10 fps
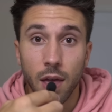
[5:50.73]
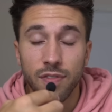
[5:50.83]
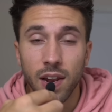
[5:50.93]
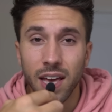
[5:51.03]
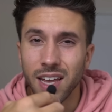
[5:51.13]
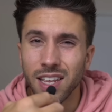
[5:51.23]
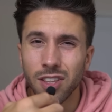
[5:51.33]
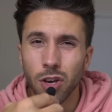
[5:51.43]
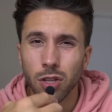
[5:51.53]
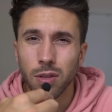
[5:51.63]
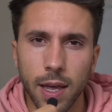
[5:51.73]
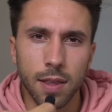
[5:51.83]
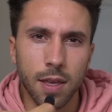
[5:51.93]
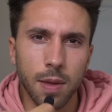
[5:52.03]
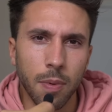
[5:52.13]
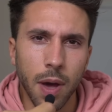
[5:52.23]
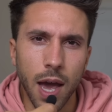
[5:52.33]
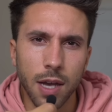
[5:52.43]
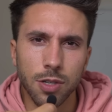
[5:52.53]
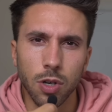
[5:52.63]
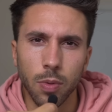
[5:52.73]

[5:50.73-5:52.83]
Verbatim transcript: I feel like an idiot. I can't keep my eyes